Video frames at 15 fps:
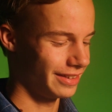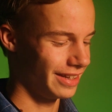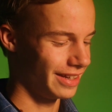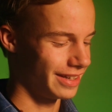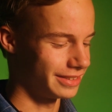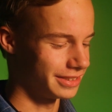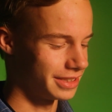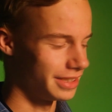
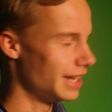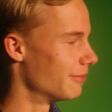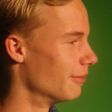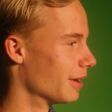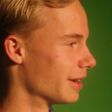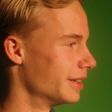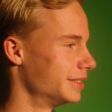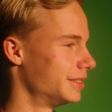And today
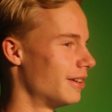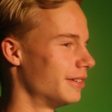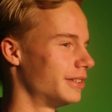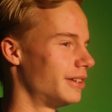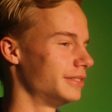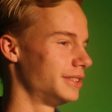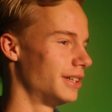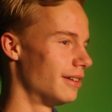we're going to
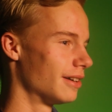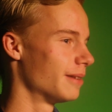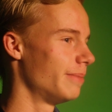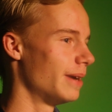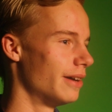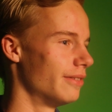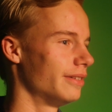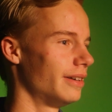talk
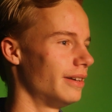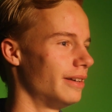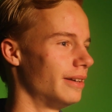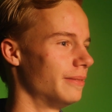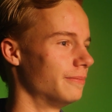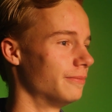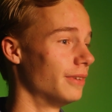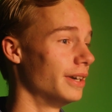
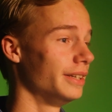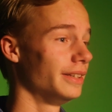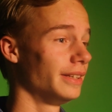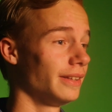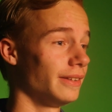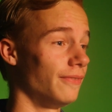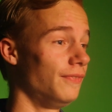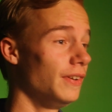about what
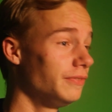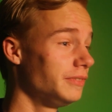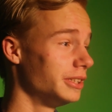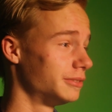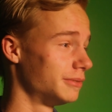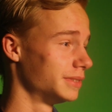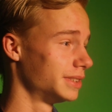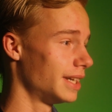the
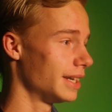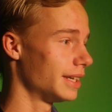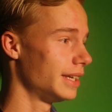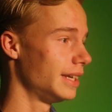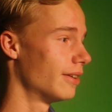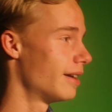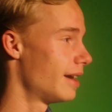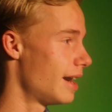50s was like
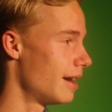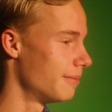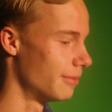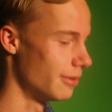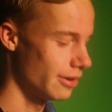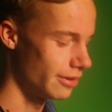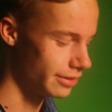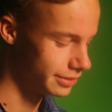here at
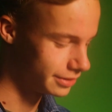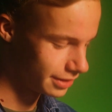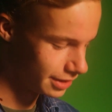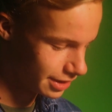Albemarle.